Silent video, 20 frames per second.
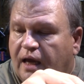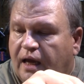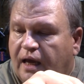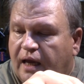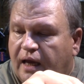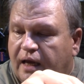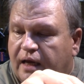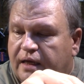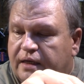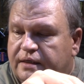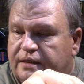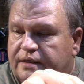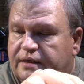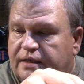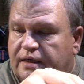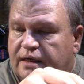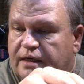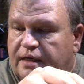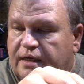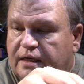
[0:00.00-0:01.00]
And
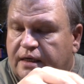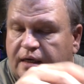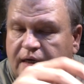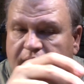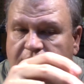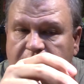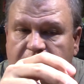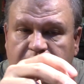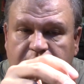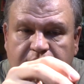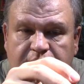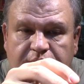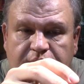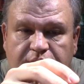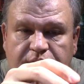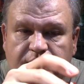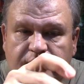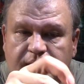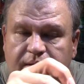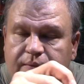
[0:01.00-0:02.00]
thought
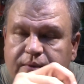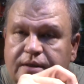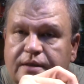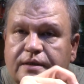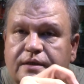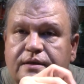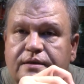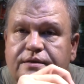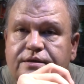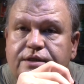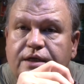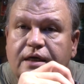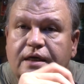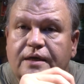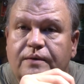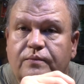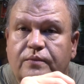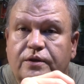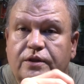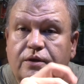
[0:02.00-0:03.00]
I would check
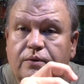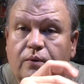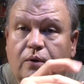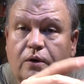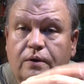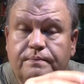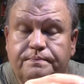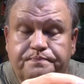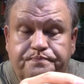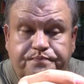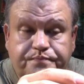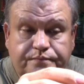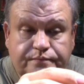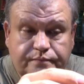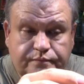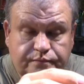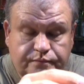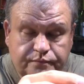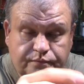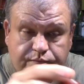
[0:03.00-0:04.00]
in with you all.
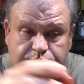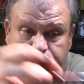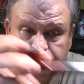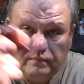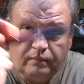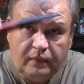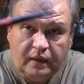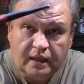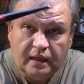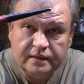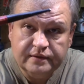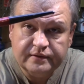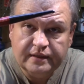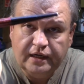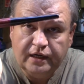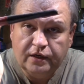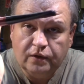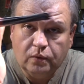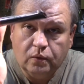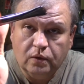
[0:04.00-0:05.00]
I
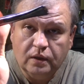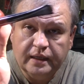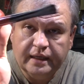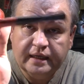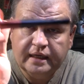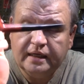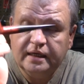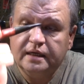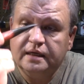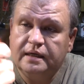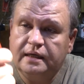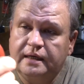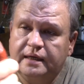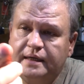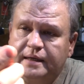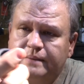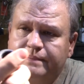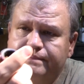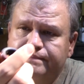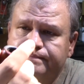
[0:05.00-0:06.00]
got an Orlick,
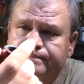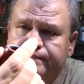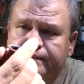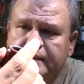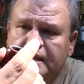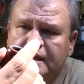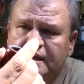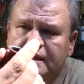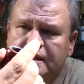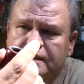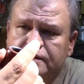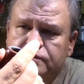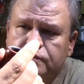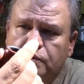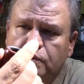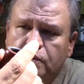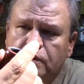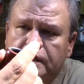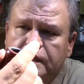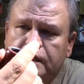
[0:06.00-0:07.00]
it's an
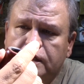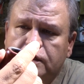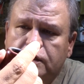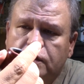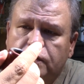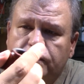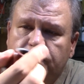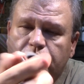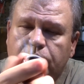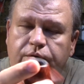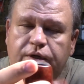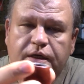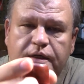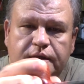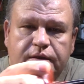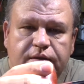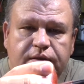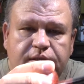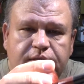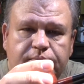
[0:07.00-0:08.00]
Orlick
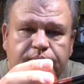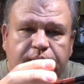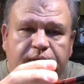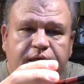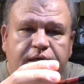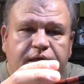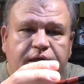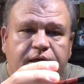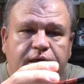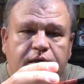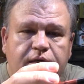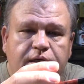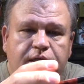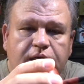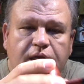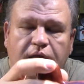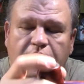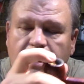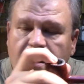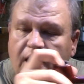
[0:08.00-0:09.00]
Corona, made in
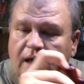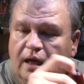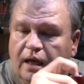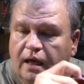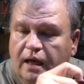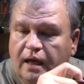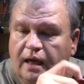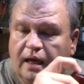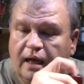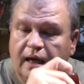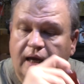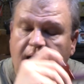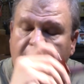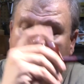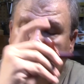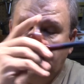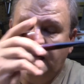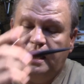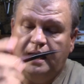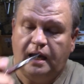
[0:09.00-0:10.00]
England.
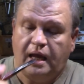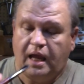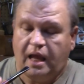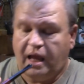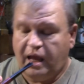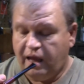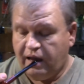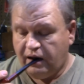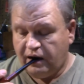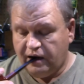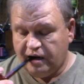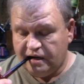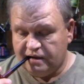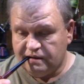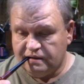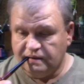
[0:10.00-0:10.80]
And